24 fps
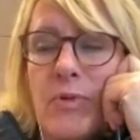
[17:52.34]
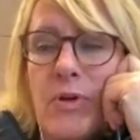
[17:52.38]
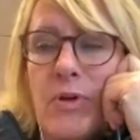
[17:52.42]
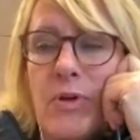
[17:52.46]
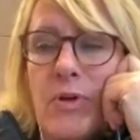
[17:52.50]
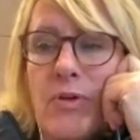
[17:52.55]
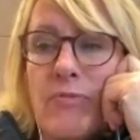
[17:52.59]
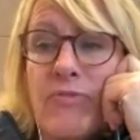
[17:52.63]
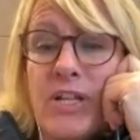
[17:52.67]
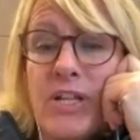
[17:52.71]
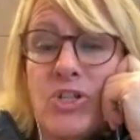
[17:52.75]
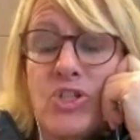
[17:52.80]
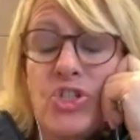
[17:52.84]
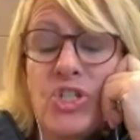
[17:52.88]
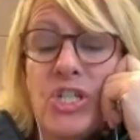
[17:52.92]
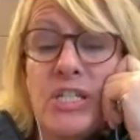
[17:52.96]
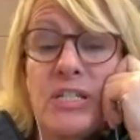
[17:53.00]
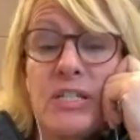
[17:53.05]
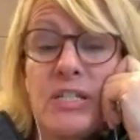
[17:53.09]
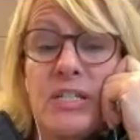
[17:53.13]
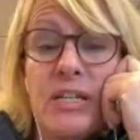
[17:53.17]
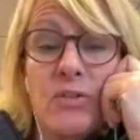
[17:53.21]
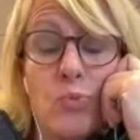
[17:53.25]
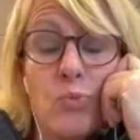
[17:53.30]
event she
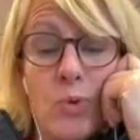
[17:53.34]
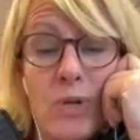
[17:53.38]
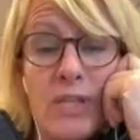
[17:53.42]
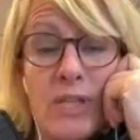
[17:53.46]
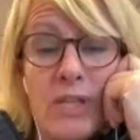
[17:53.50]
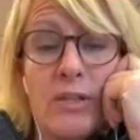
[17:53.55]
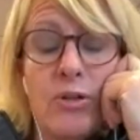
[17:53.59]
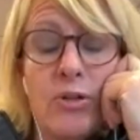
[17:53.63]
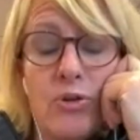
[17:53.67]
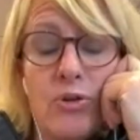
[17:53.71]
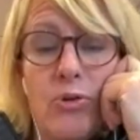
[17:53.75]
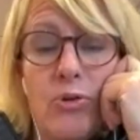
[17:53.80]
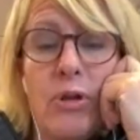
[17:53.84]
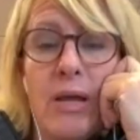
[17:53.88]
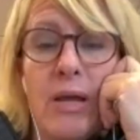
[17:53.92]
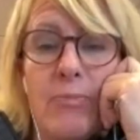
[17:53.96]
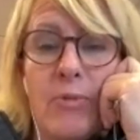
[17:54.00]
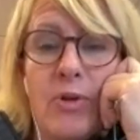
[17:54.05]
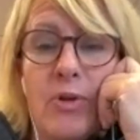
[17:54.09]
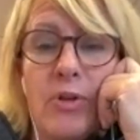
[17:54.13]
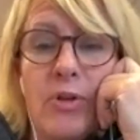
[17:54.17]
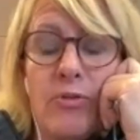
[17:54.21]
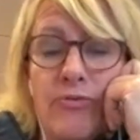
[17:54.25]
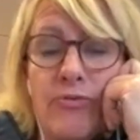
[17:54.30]
did with
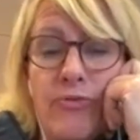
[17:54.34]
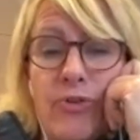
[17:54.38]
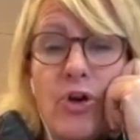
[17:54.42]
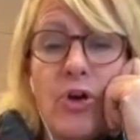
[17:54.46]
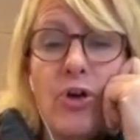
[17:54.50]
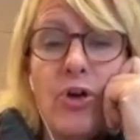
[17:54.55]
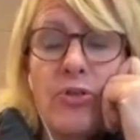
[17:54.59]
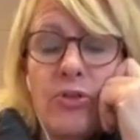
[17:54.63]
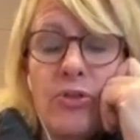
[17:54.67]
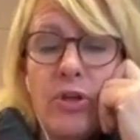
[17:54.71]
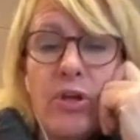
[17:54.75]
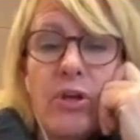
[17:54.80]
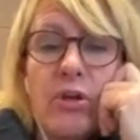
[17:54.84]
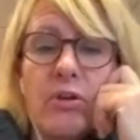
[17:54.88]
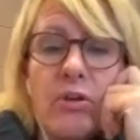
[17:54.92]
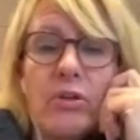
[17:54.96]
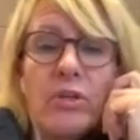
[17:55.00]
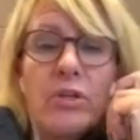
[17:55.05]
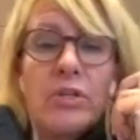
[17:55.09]
Lululemon further,